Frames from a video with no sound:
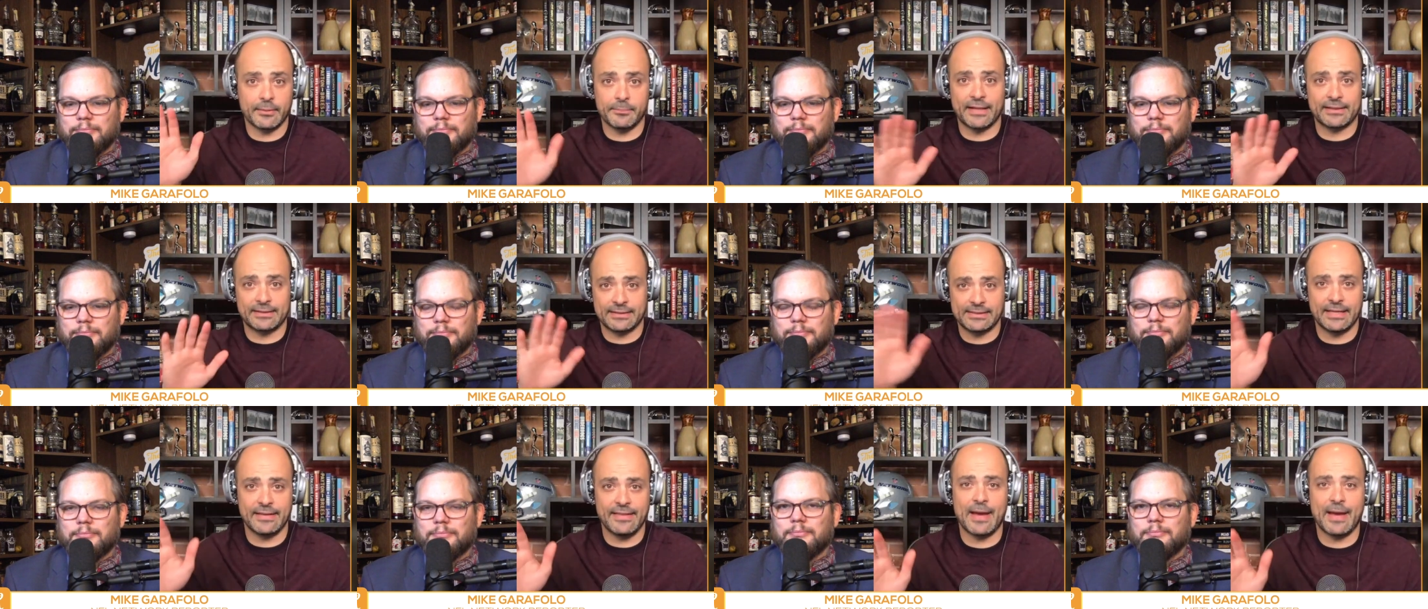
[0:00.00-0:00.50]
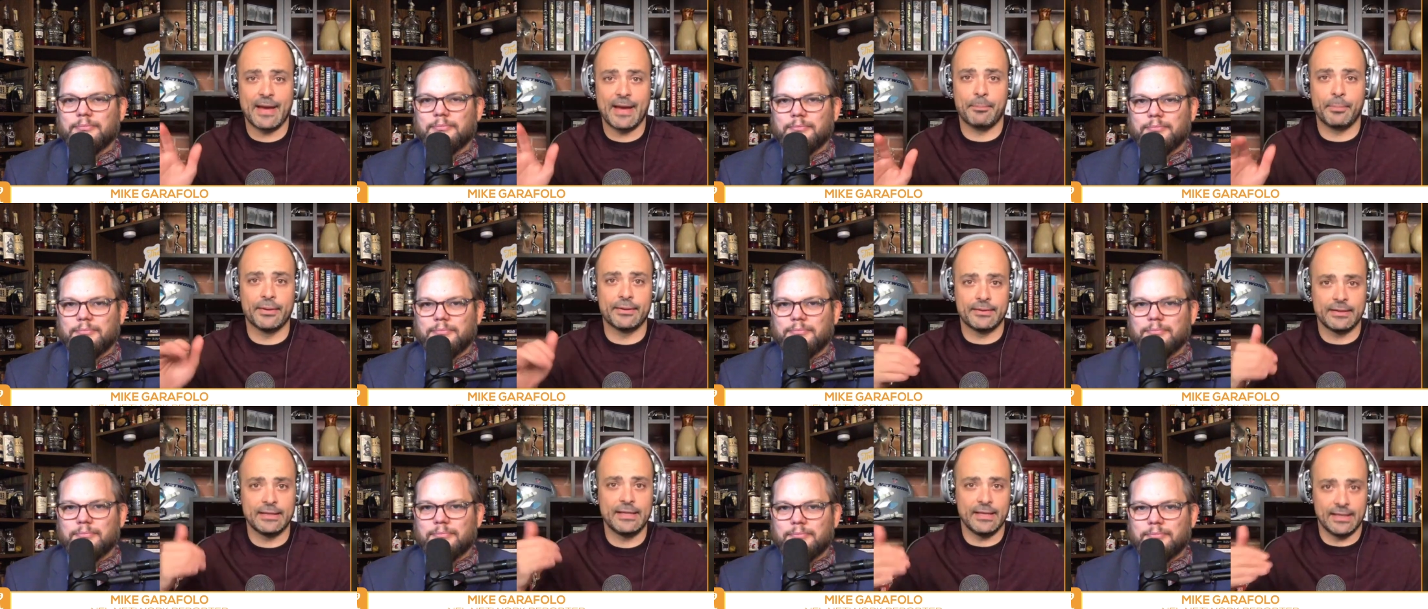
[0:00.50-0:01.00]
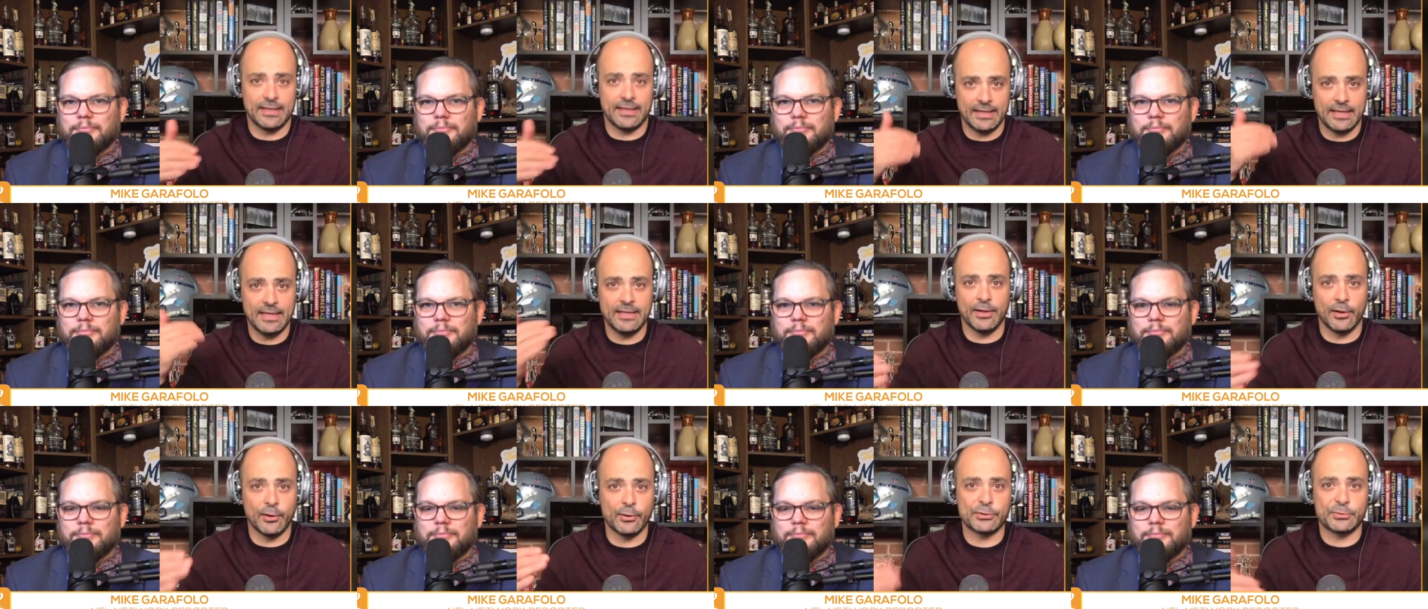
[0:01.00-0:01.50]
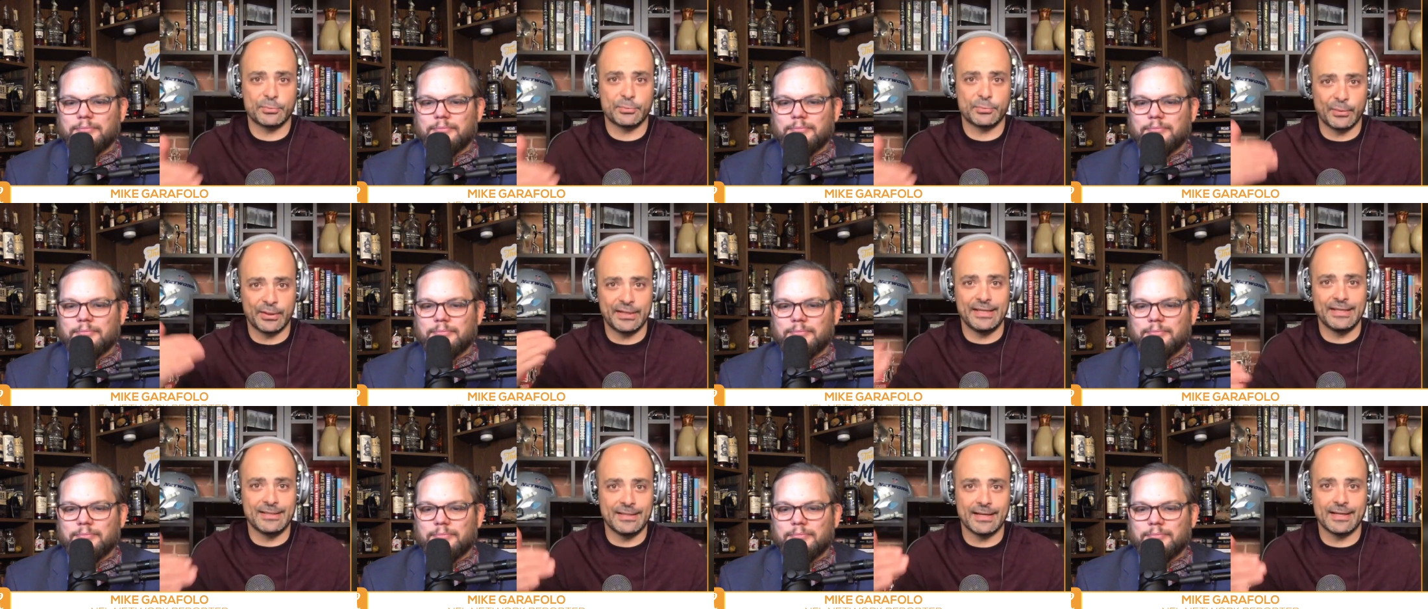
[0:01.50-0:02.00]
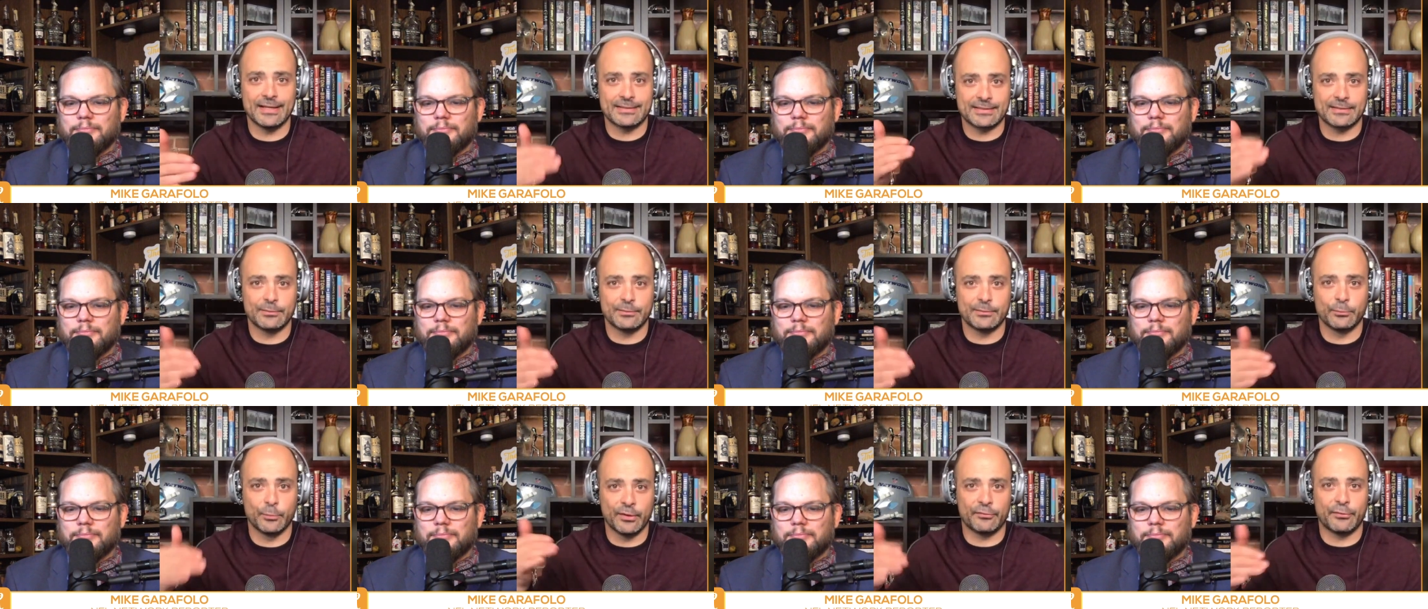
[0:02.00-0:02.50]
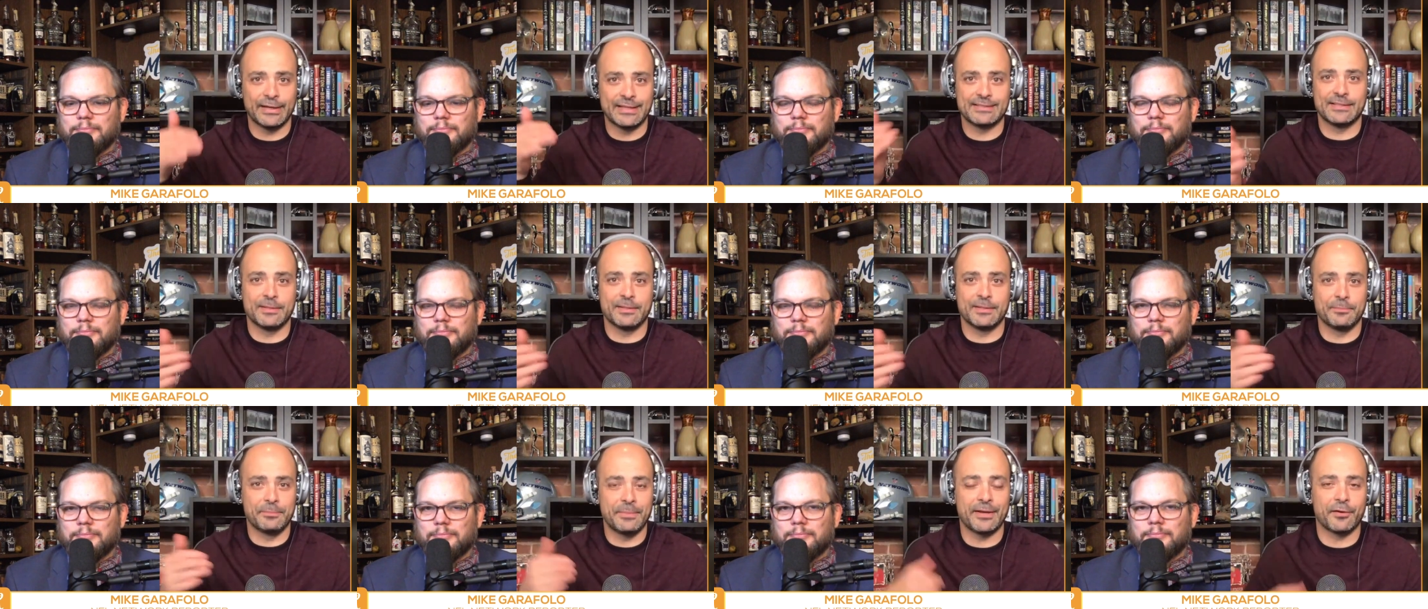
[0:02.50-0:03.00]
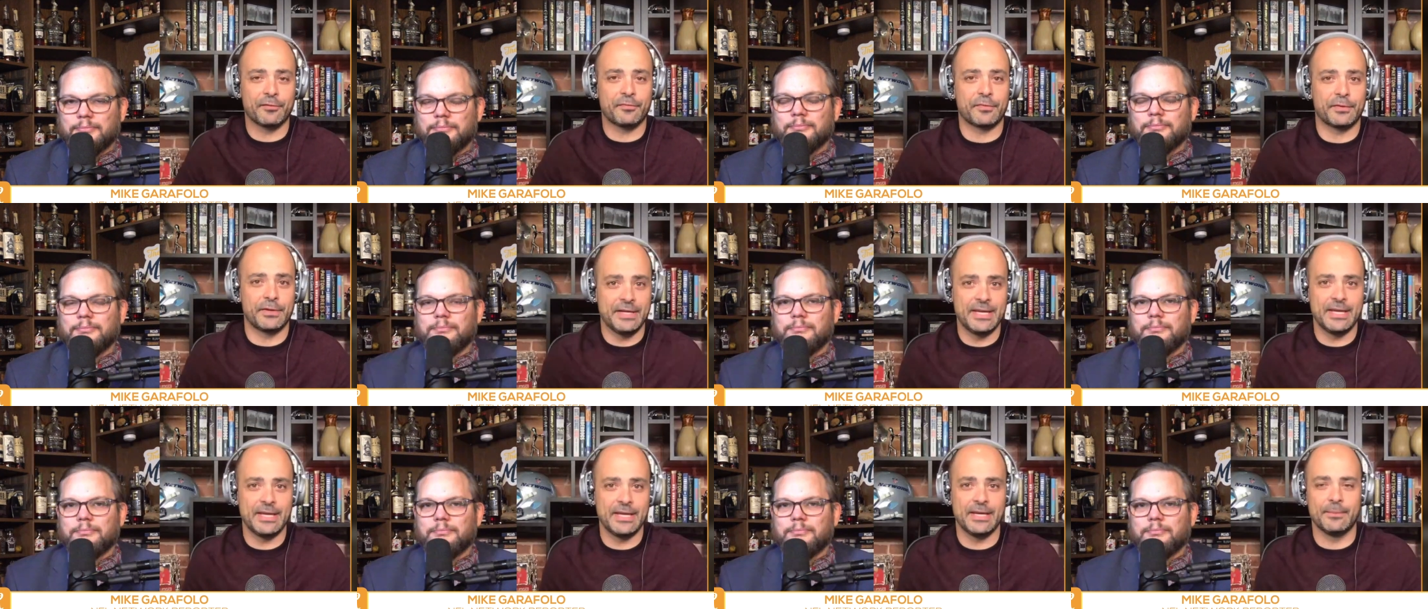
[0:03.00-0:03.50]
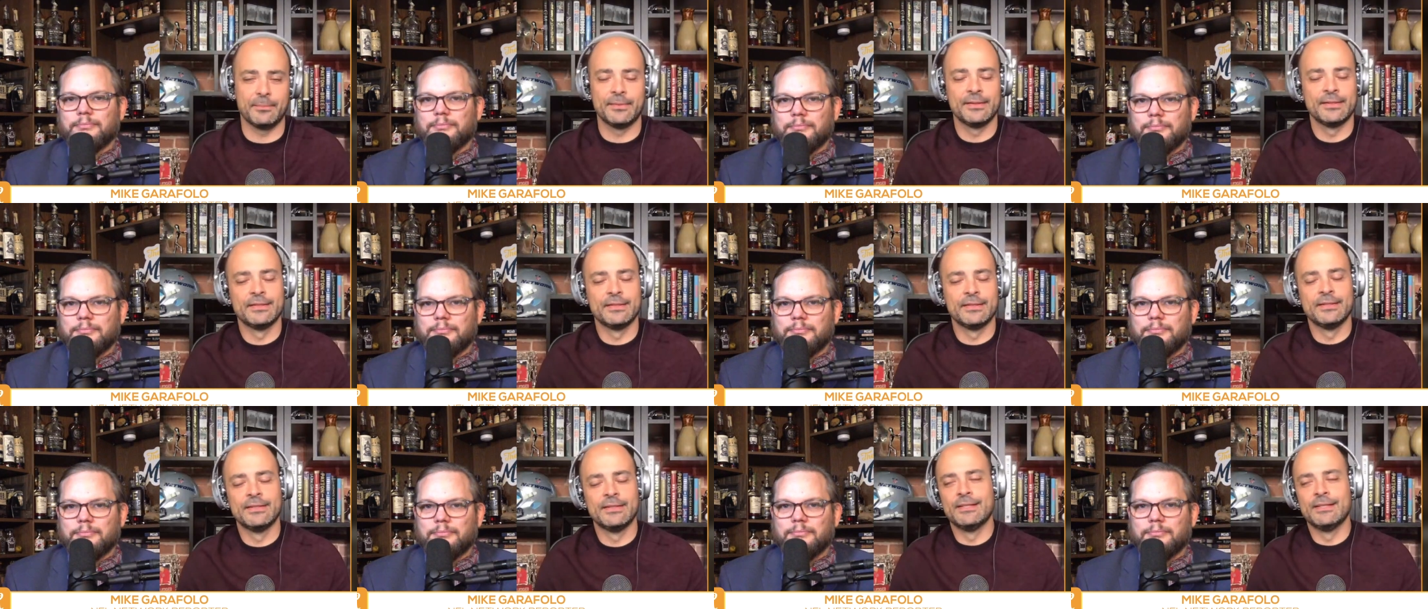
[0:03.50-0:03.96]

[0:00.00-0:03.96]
Speaker 1: I'm not to say that, but he he knows what he does and what rings the bell for him.